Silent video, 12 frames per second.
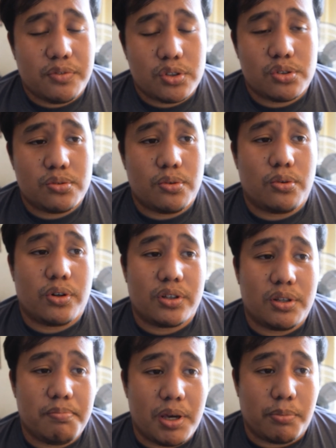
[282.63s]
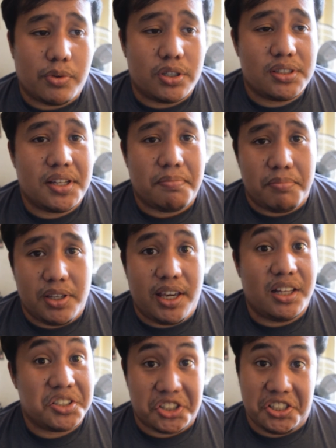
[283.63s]
to store the memories that me
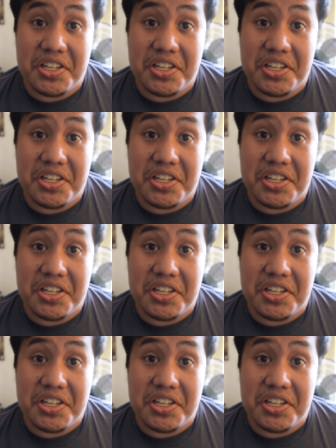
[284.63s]
and she